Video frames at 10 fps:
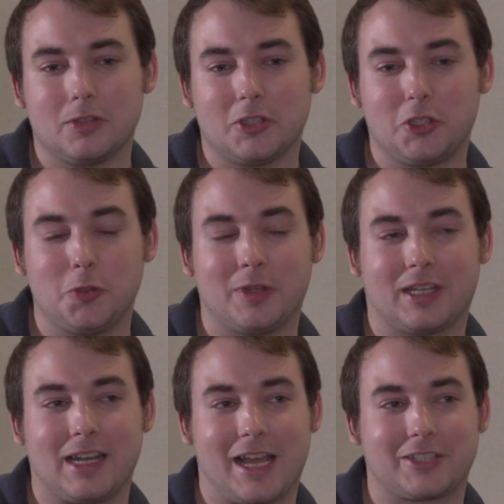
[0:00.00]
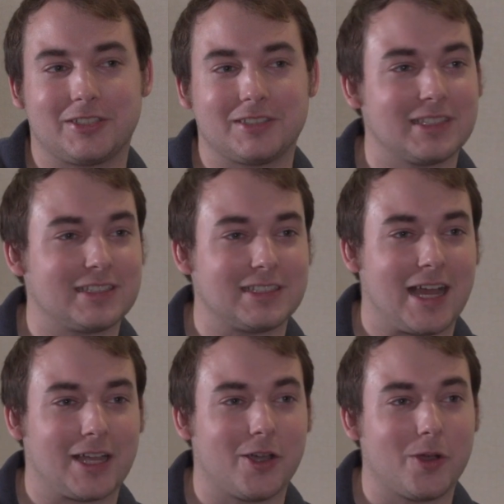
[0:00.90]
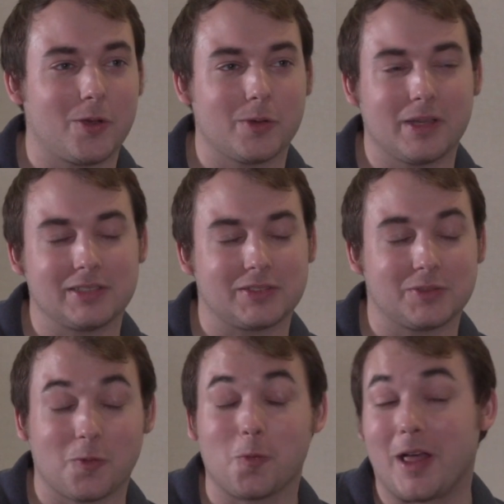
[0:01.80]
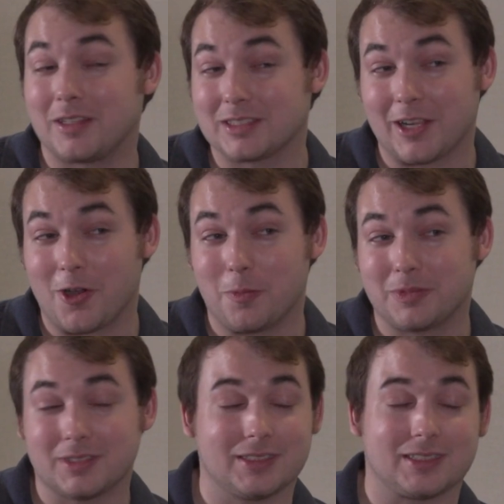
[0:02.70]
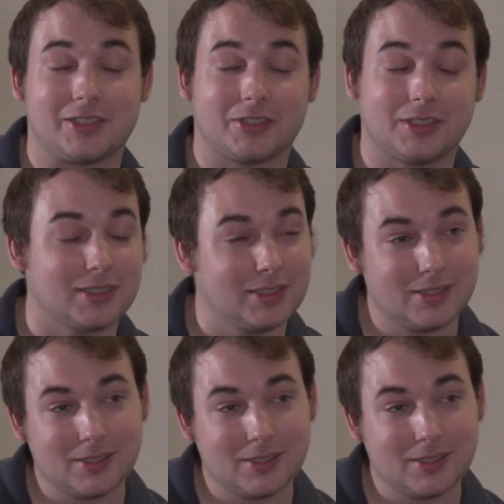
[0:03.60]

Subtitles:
human connections that did not go as well as I hoped, essentially.